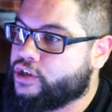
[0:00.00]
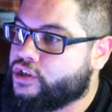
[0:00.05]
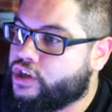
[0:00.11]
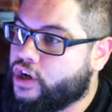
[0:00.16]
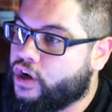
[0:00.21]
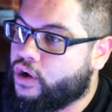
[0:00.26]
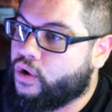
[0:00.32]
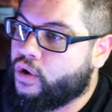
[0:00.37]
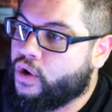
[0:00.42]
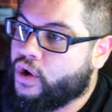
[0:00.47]

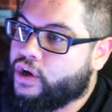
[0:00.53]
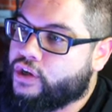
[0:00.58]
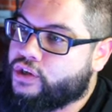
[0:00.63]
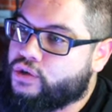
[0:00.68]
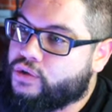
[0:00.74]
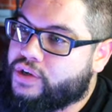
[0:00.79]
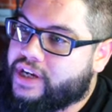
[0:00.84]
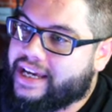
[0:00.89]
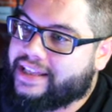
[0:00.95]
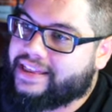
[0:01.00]
So
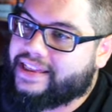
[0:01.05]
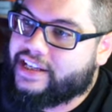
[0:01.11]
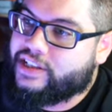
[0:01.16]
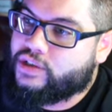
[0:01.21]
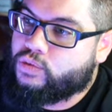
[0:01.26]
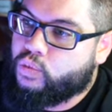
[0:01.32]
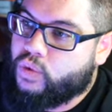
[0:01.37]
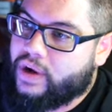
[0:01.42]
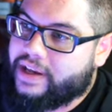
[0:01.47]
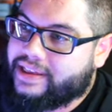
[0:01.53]
to get
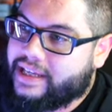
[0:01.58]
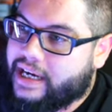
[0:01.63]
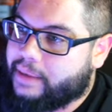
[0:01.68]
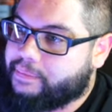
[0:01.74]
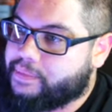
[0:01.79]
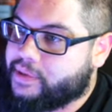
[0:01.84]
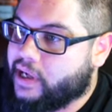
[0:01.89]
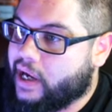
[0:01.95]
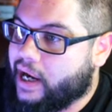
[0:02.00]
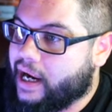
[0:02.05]
this width
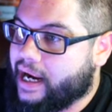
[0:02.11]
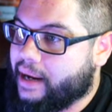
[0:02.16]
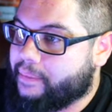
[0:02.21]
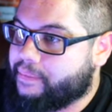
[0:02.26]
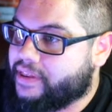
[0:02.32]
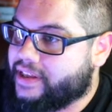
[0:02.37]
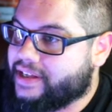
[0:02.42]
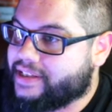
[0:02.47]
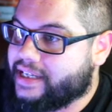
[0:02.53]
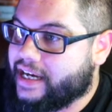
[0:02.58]
up top,
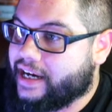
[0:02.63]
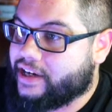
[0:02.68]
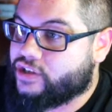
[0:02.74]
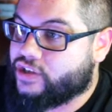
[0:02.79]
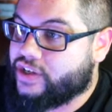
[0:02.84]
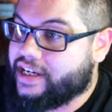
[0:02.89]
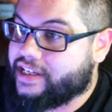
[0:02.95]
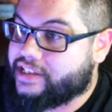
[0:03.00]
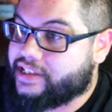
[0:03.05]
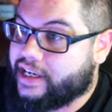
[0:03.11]
this This
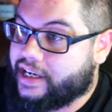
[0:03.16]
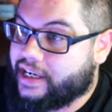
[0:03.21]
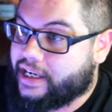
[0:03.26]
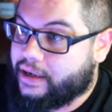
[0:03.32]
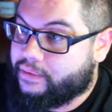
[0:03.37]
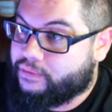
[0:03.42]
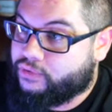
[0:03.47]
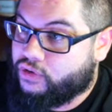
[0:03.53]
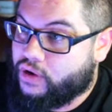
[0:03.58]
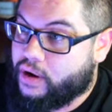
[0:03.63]
actually is going to
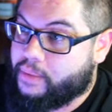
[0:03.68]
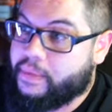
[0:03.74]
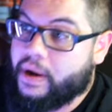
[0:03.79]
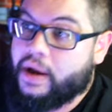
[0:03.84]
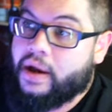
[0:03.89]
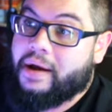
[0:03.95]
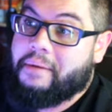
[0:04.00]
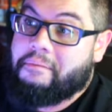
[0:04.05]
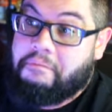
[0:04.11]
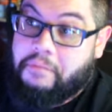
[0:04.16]
come from
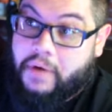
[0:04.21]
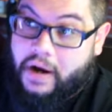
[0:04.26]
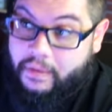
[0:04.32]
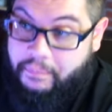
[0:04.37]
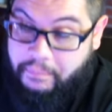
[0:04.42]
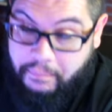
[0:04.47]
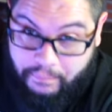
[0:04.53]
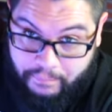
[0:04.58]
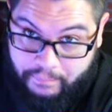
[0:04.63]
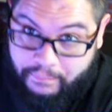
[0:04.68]
a
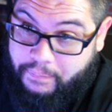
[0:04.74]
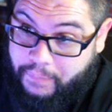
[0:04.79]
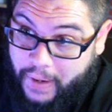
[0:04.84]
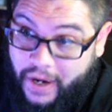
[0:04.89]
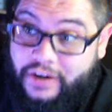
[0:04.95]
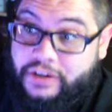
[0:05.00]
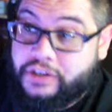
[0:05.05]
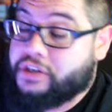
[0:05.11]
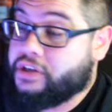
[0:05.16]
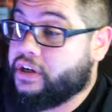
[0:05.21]

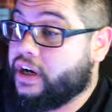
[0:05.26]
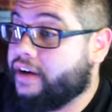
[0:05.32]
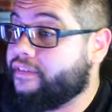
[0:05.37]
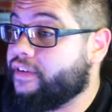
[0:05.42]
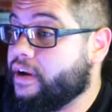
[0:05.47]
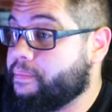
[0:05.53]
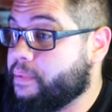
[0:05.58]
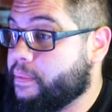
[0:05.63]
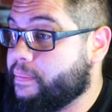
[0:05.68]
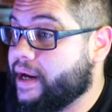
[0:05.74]
bunch of
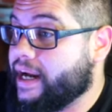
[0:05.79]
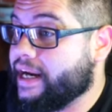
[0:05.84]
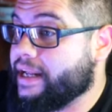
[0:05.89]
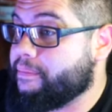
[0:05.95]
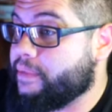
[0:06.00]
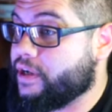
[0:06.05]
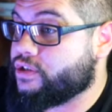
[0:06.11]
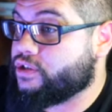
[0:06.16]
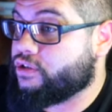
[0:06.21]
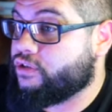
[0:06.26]
upper body
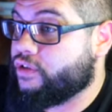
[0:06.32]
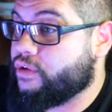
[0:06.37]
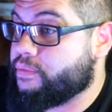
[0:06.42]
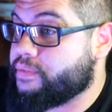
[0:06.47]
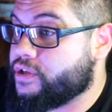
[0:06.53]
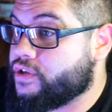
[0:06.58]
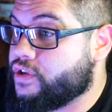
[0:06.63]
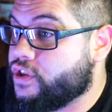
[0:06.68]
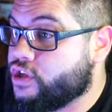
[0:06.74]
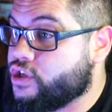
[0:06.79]
muscle
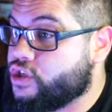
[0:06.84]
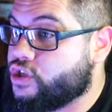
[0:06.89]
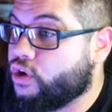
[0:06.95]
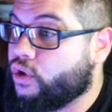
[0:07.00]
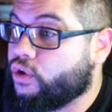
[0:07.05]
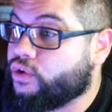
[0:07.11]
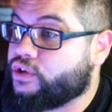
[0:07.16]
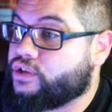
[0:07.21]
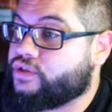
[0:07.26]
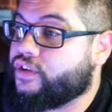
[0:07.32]
groups. The
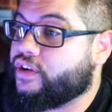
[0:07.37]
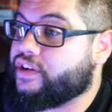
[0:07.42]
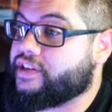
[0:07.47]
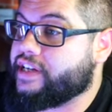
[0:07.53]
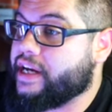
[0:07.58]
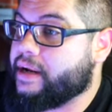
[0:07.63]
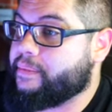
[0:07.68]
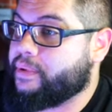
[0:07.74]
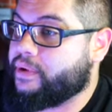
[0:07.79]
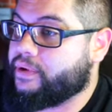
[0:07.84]
shoulders, for
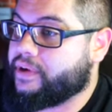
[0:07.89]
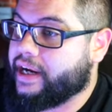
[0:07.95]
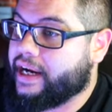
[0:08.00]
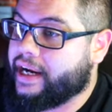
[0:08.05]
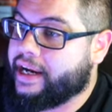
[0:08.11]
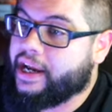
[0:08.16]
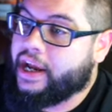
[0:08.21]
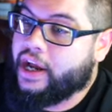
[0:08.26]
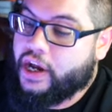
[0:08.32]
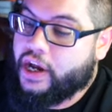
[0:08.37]
example, okay?